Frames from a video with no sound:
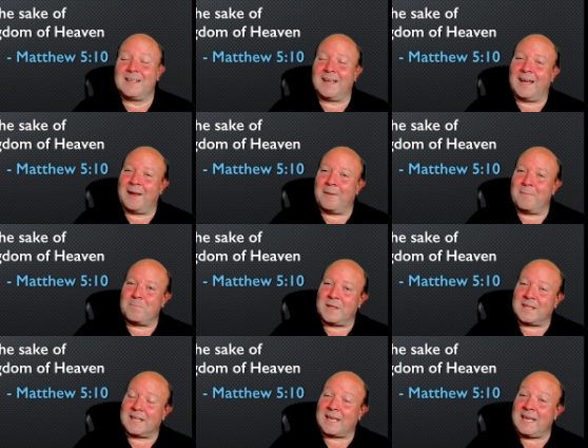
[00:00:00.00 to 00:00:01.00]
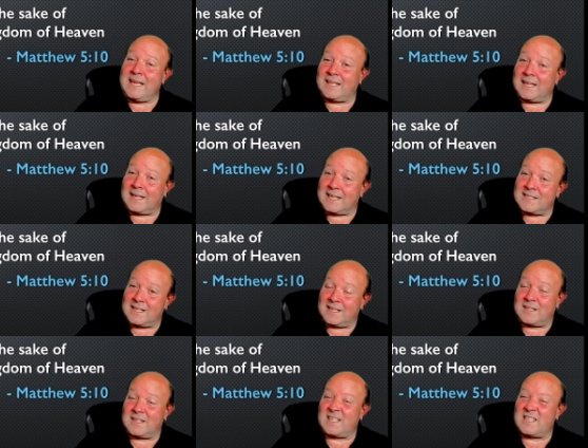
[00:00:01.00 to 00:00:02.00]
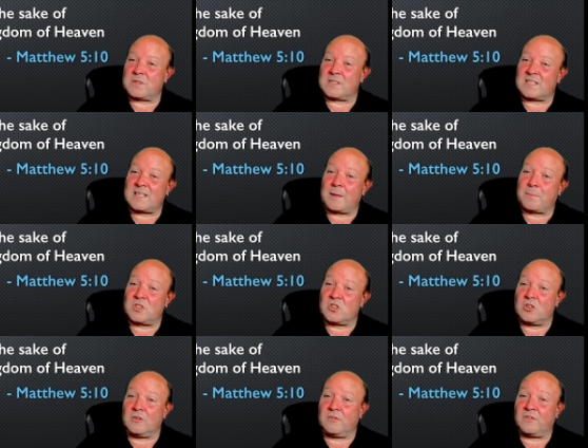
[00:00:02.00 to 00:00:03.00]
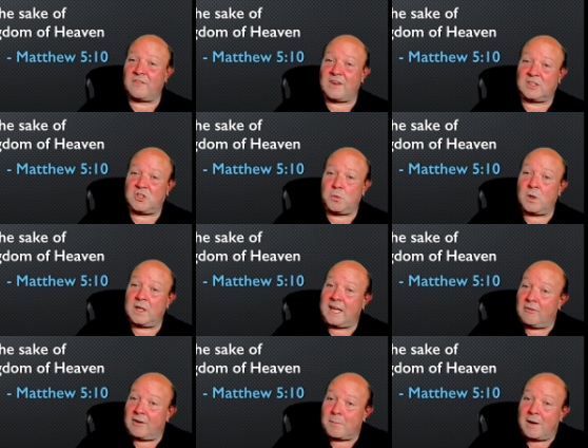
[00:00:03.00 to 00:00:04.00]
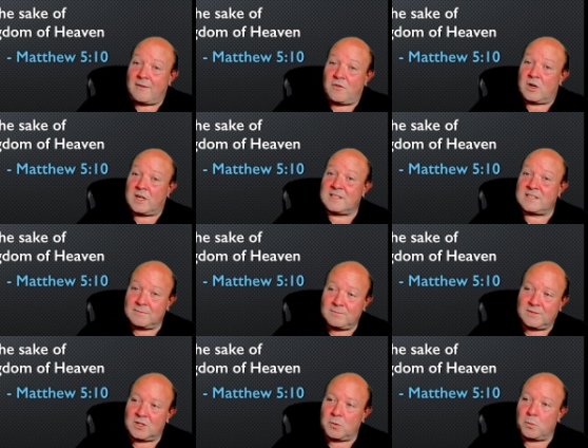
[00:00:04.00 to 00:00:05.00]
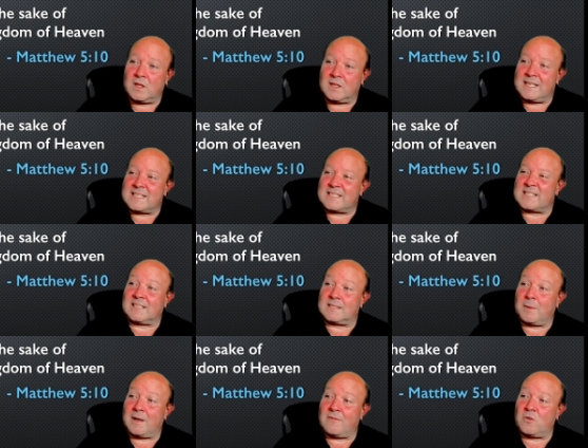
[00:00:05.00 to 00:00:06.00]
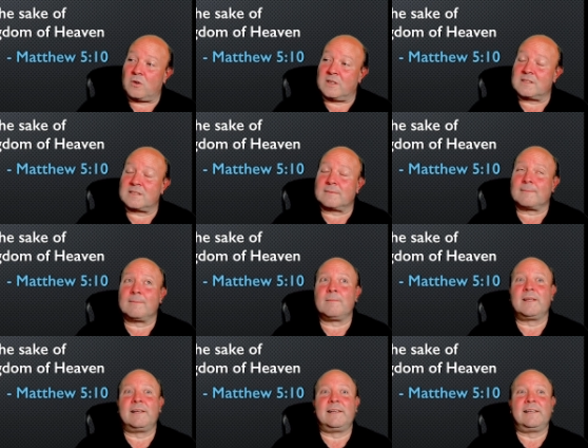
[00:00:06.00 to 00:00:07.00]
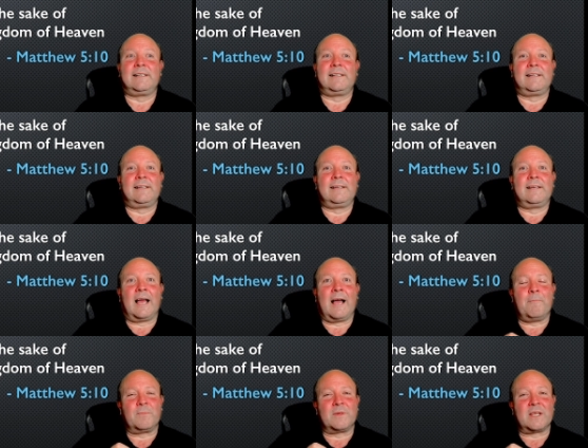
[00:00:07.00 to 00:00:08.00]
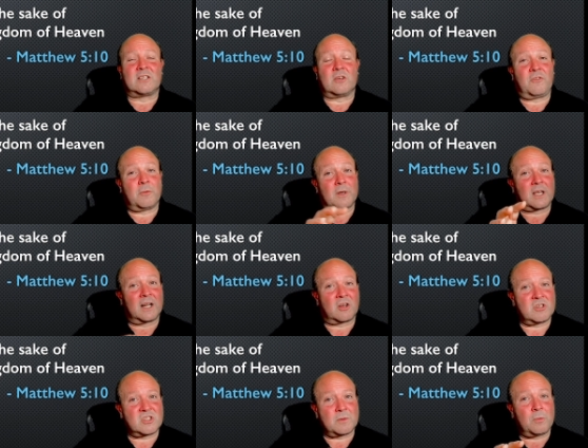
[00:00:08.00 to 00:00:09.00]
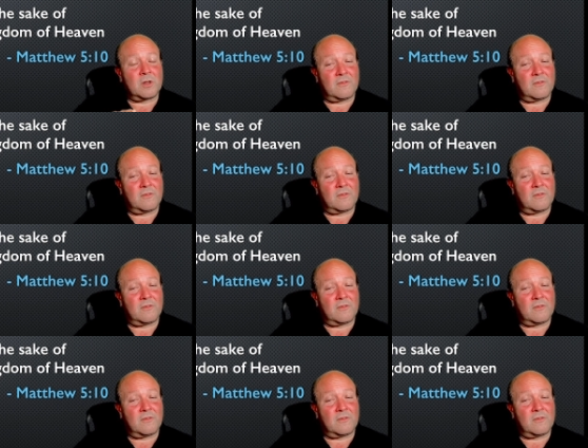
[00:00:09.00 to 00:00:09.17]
But the key thing, he said, this was a substitute for the fact you weren't hearing my voice. You weren't listening to my voice. And so from a kind of Christian point of